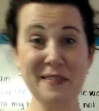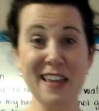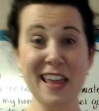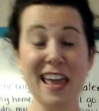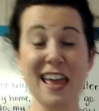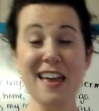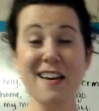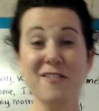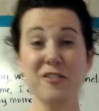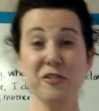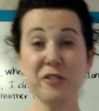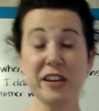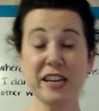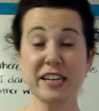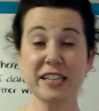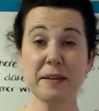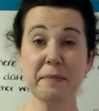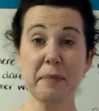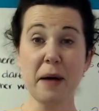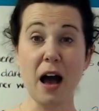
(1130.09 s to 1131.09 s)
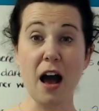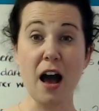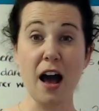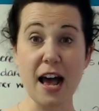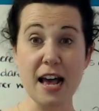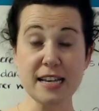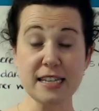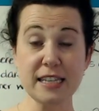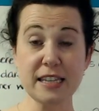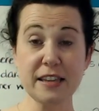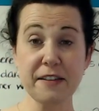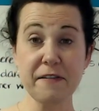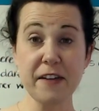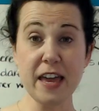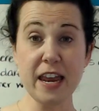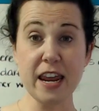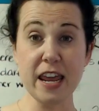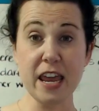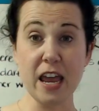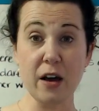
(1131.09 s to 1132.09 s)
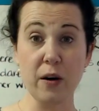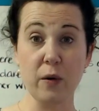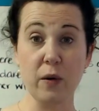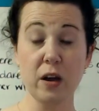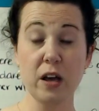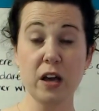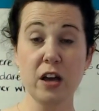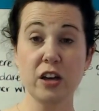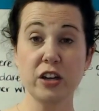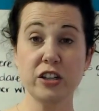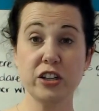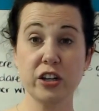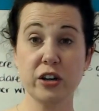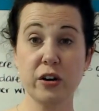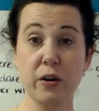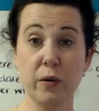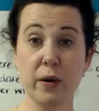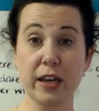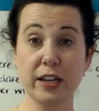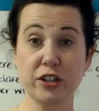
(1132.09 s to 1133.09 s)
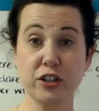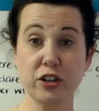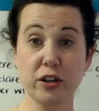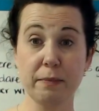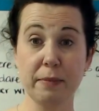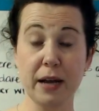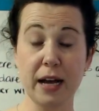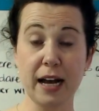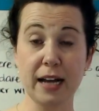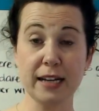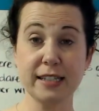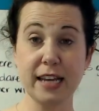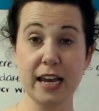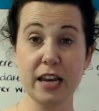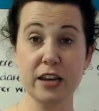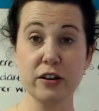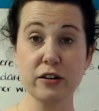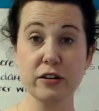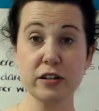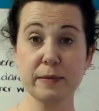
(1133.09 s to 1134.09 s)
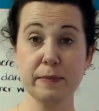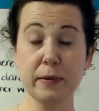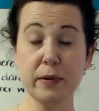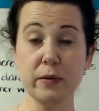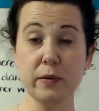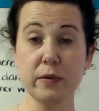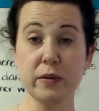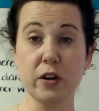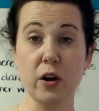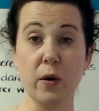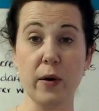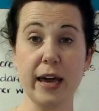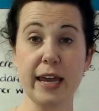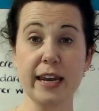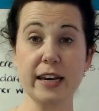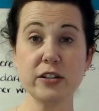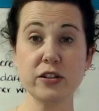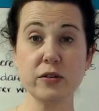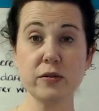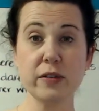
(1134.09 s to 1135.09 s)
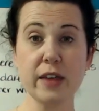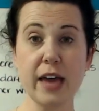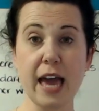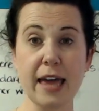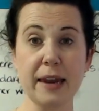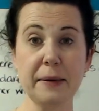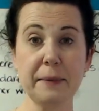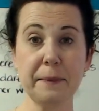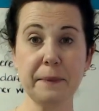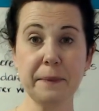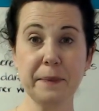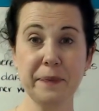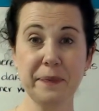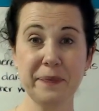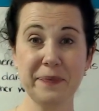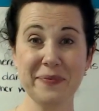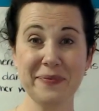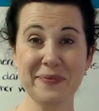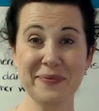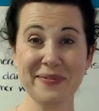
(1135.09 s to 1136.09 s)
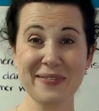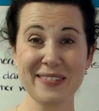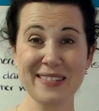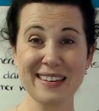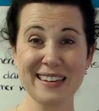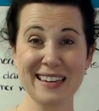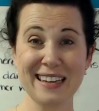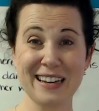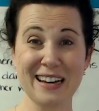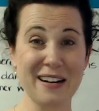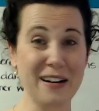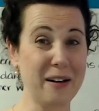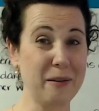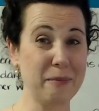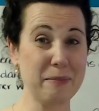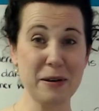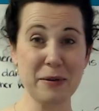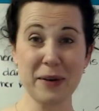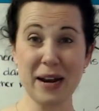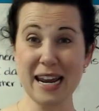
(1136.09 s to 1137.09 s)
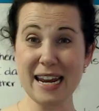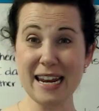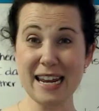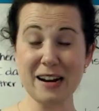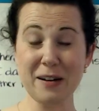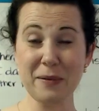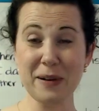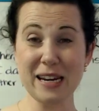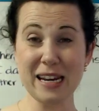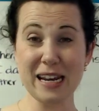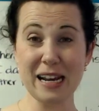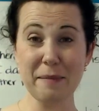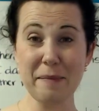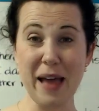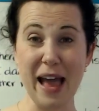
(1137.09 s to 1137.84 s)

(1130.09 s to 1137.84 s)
You need to pause the video to go get your pot and your spoon. Go ahead and do that. I'll be right here when you come back.